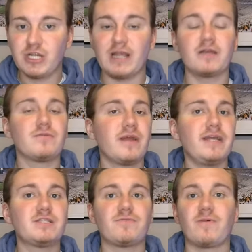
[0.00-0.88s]
Jalen
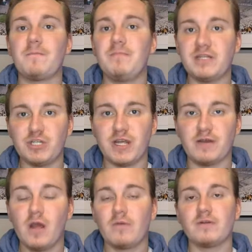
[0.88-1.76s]
Reed's from
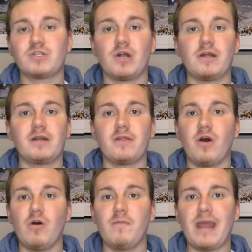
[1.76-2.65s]
Michigan, returning to
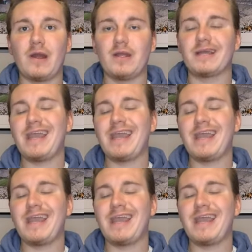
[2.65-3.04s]
the home area.